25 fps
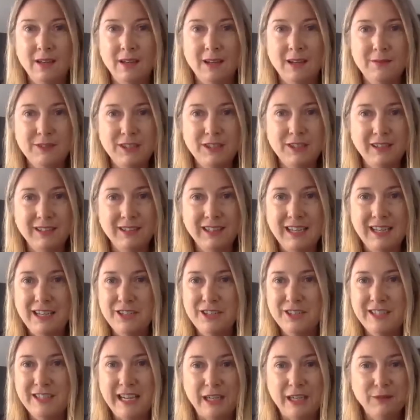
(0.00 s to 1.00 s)
done kids
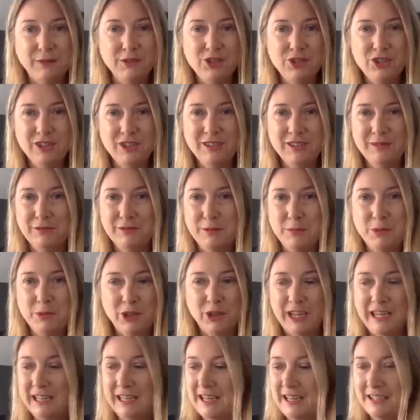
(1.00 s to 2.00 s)
television from
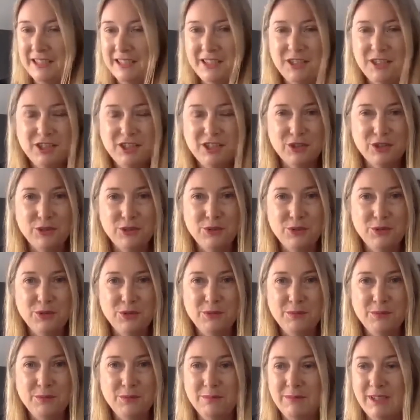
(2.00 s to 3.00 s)
Leonard
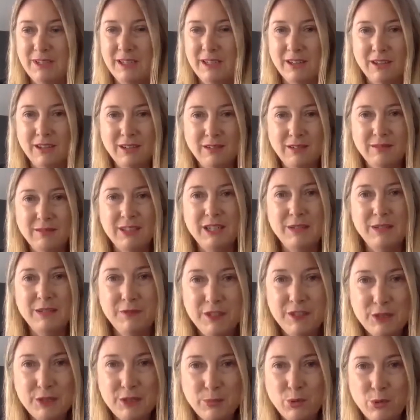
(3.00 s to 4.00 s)
to The
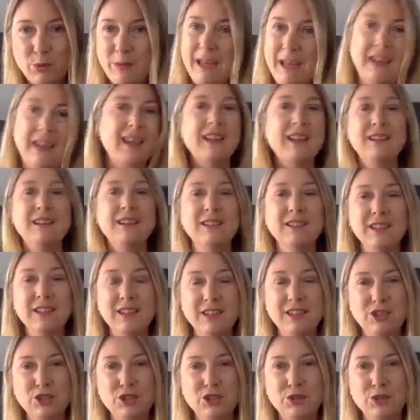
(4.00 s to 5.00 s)
Invisible Man
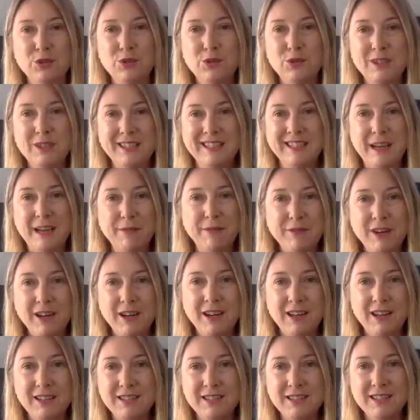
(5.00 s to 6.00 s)
to the
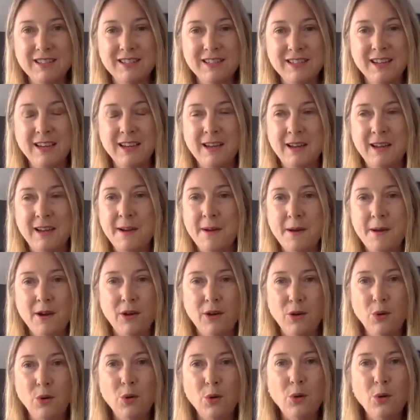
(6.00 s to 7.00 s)
SAPPHIRES,
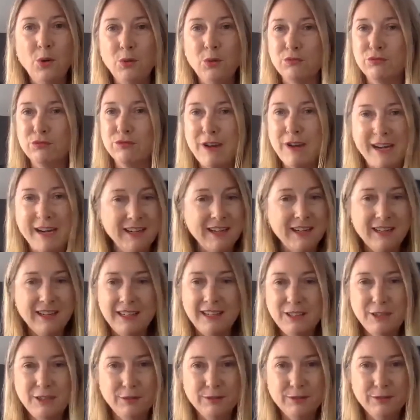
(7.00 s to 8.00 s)
all radically
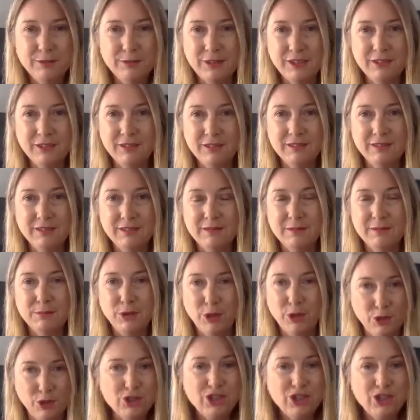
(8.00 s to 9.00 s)
different
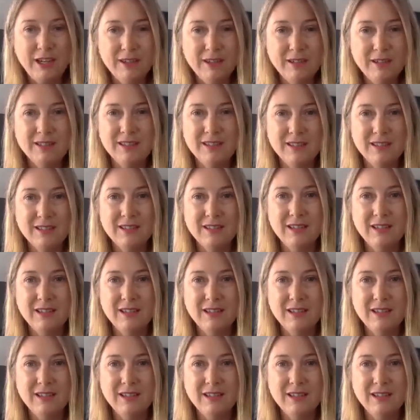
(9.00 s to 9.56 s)
projects.